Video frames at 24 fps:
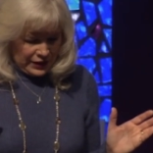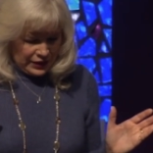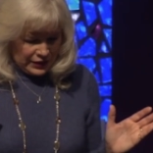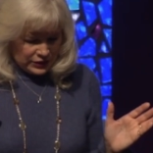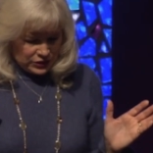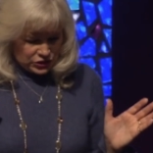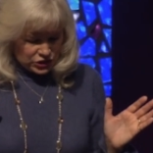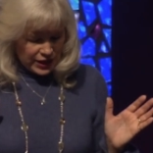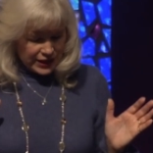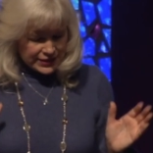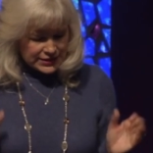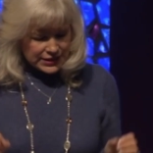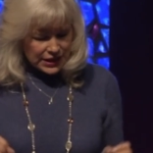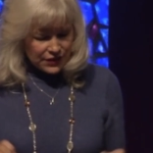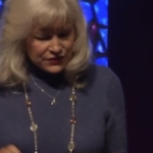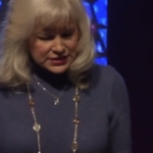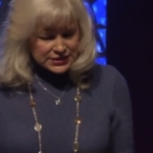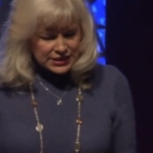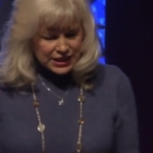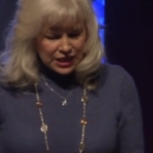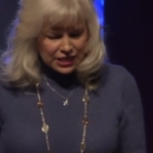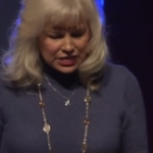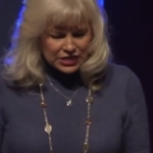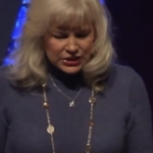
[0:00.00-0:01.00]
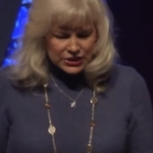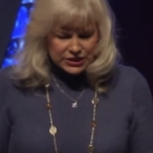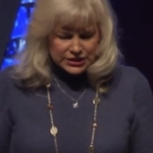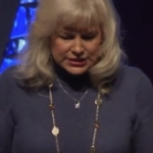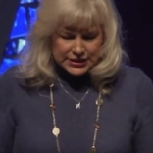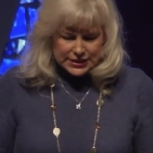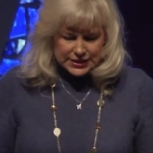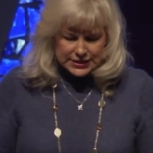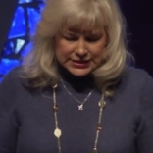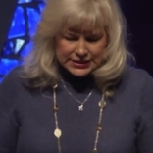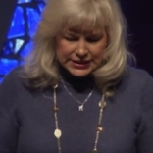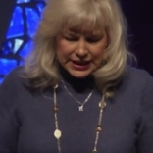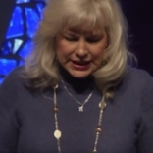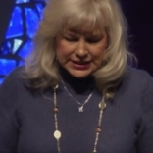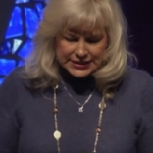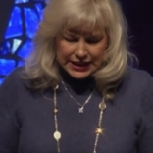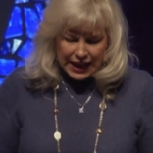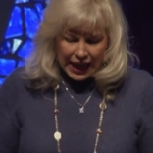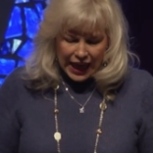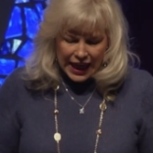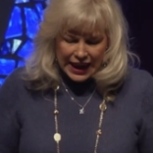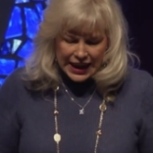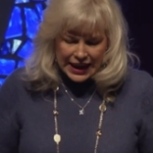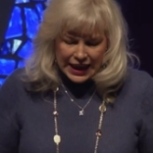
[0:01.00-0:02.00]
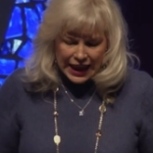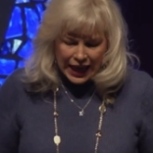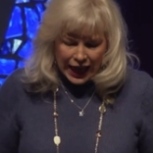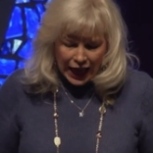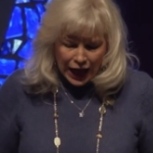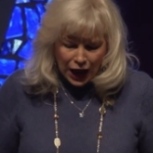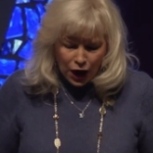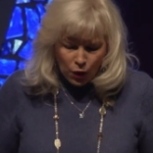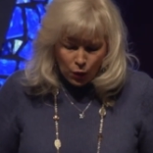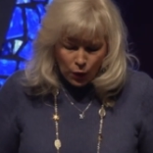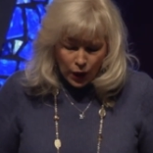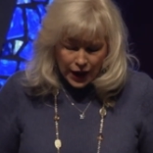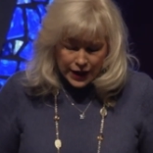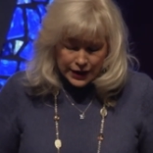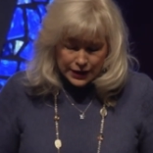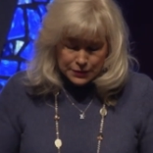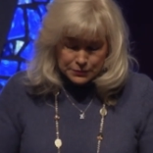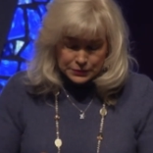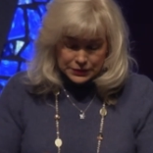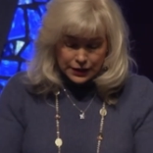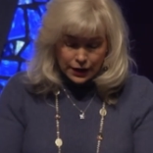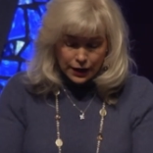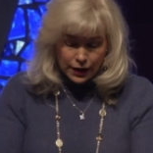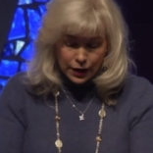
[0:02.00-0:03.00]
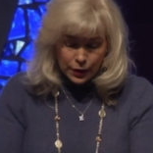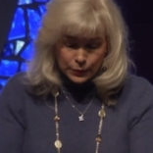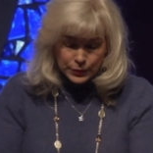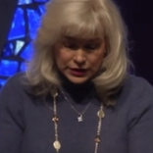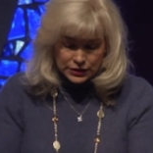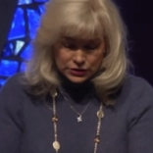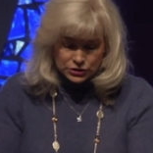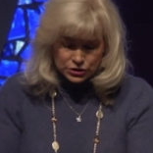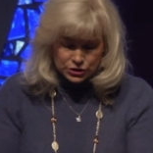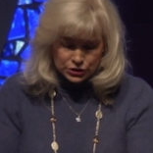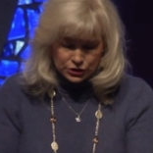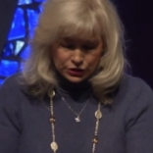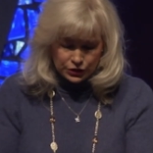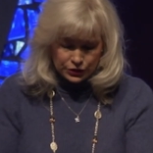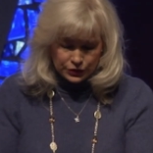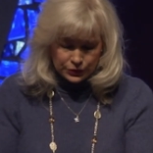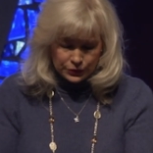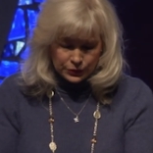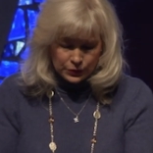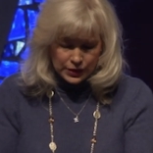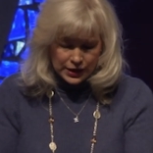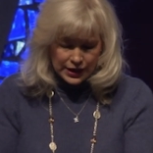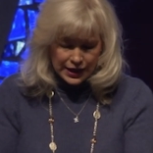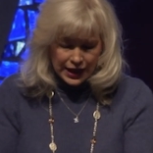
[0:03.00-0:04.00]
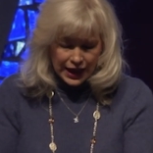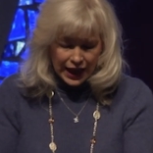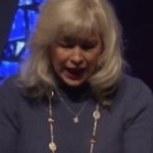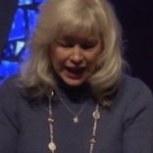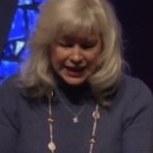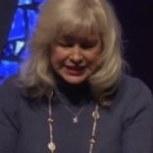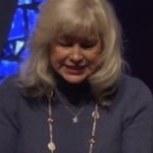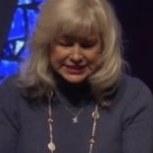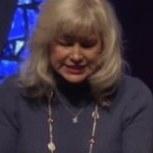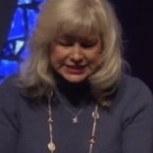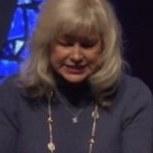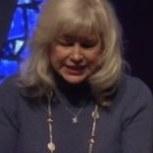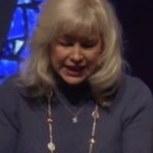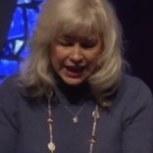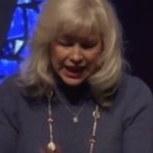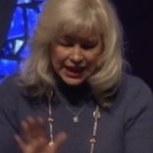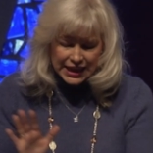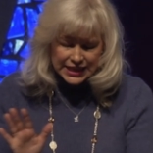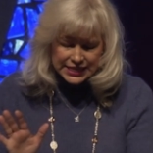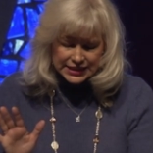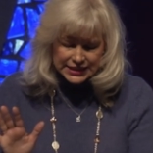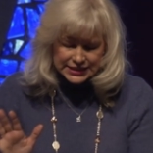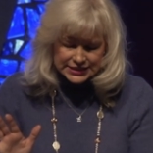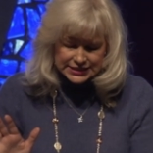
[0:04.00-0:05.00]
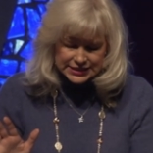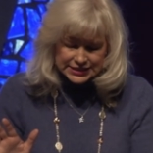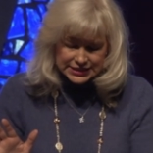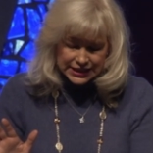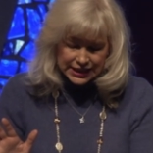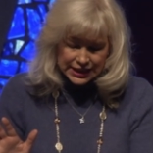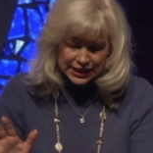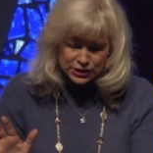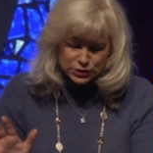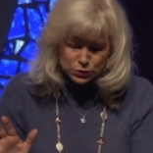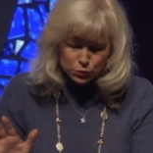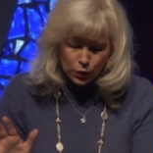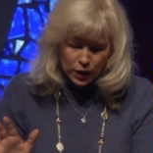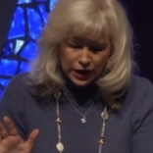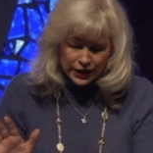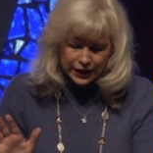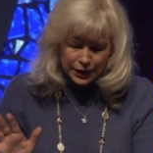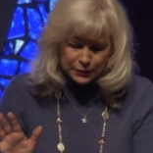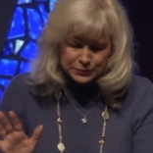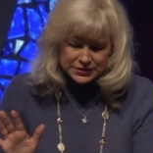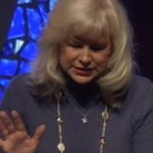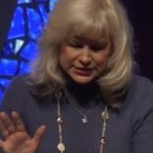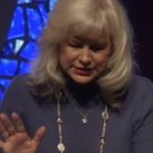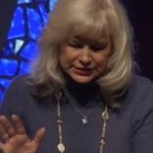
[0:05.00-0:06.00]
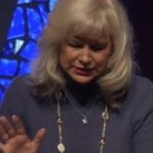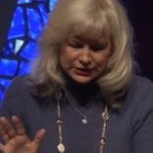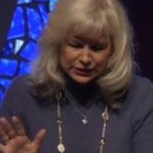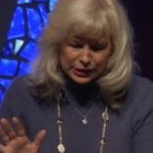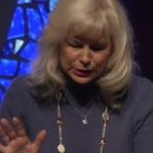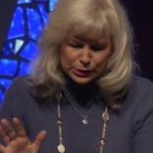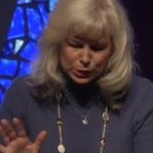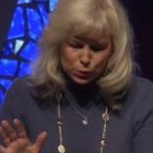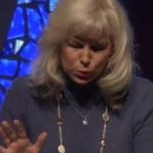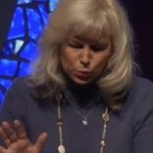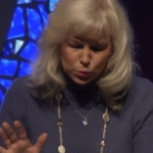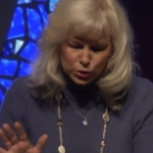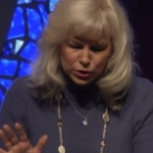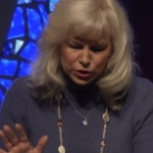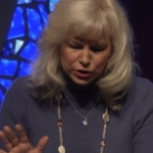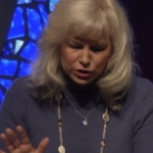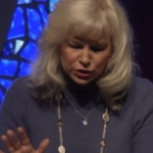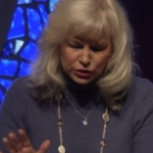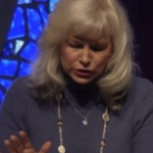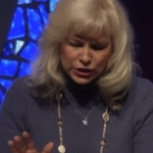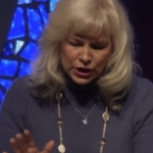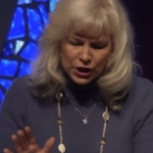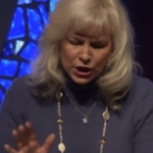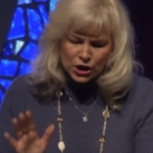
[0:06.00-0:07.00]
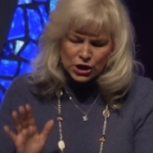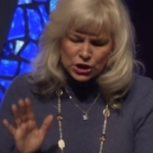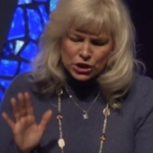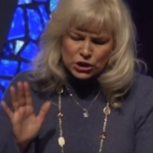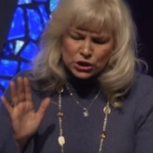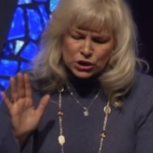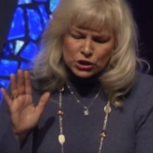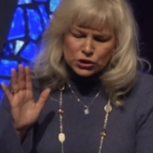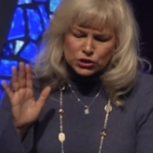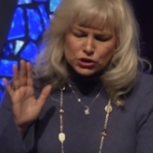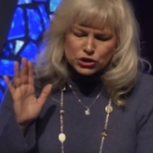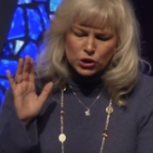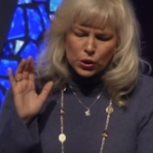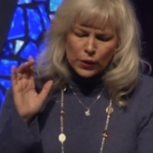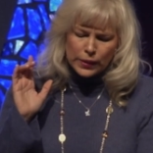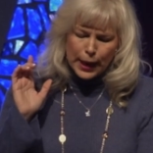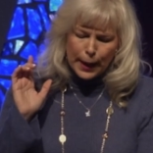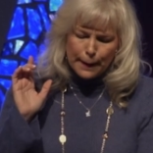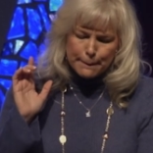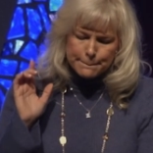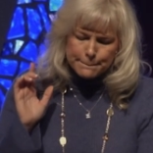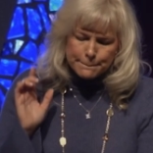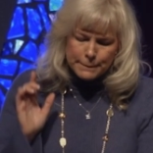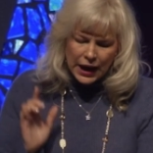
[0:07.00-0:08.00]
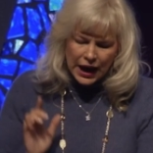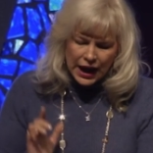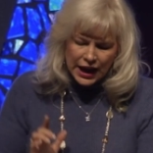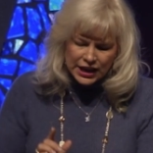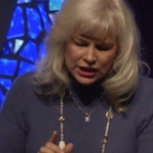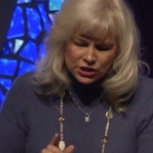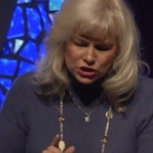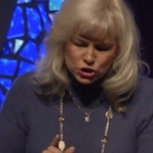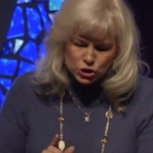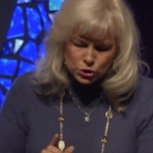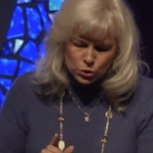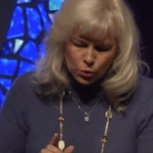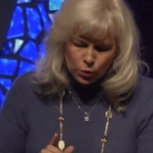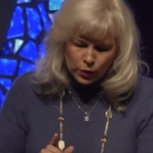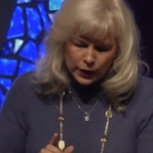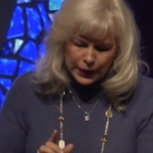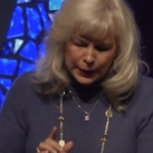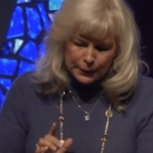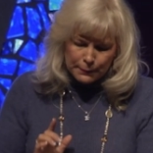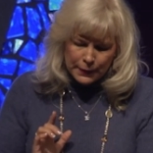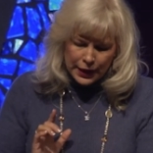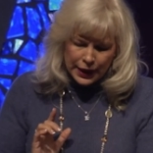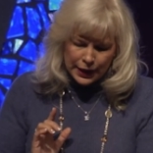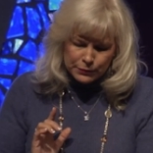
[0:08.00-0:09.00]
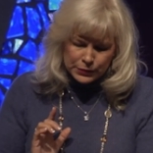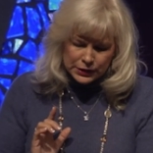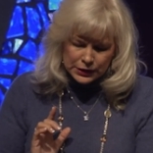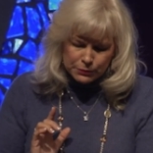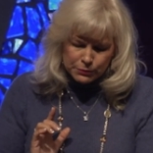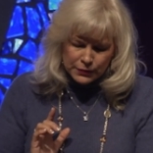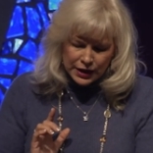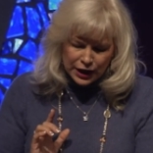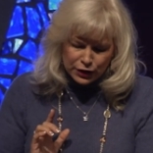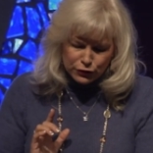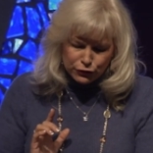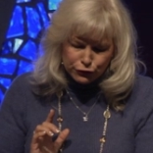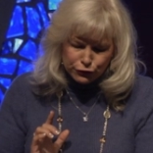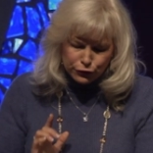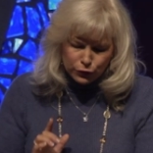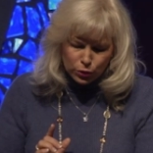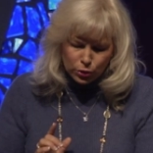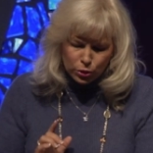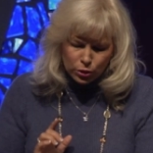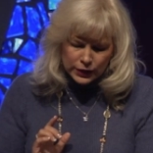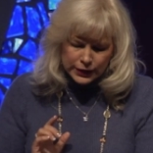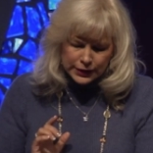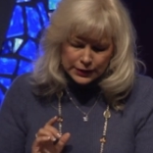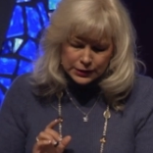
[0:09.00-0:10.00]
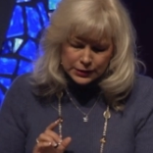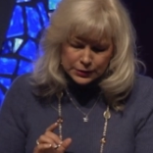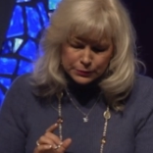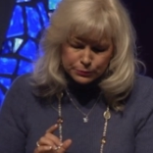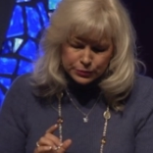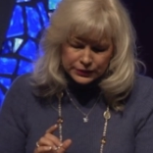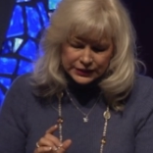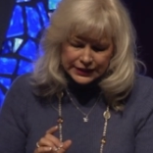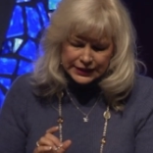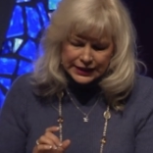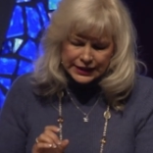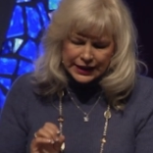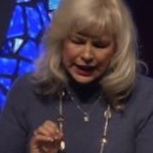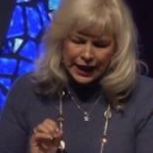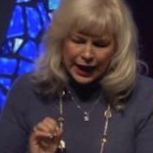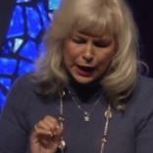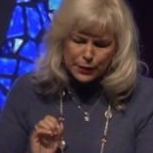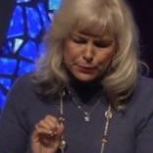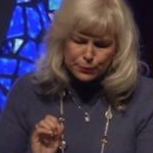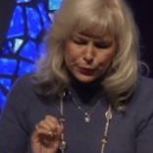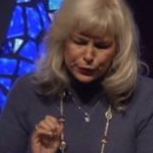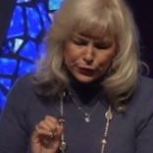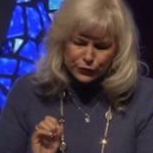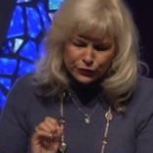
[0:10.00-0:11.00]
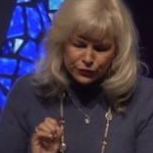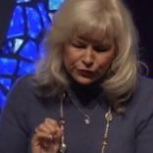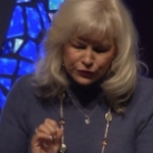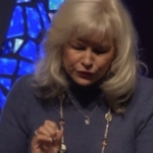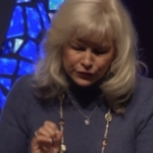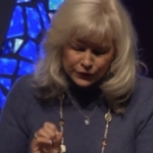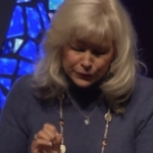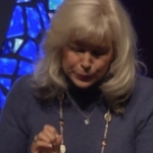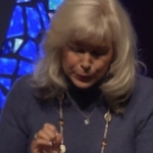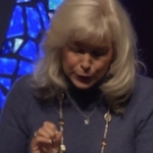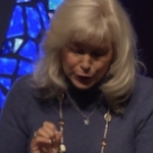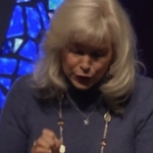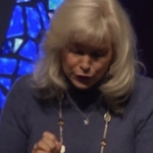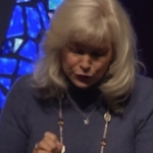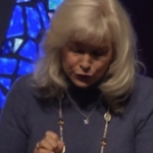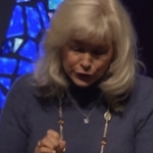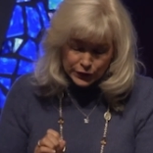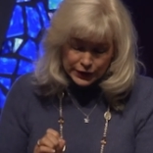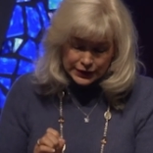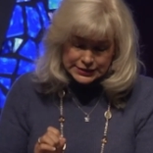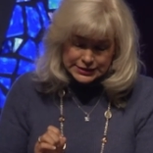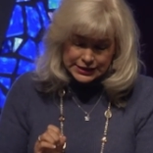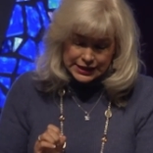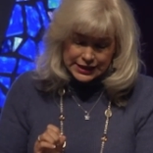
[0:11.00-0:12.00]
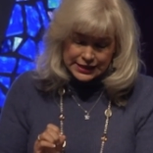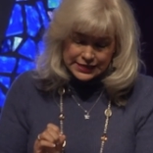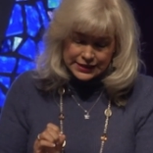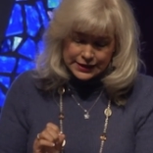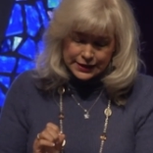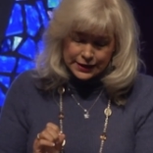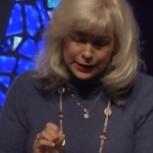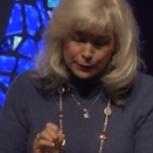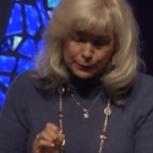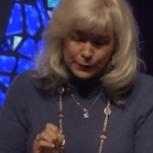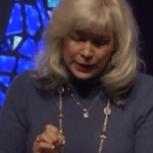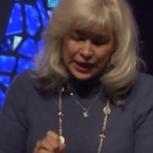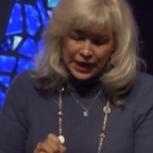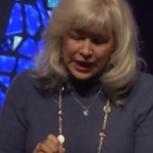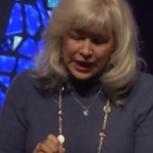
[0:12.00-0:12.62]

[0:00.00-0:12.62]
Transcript: John seventeen, thirteen says, and now I am coming to you. I say these things while I am still in the world so that my joy may be made full and complete and perf- perfect in them,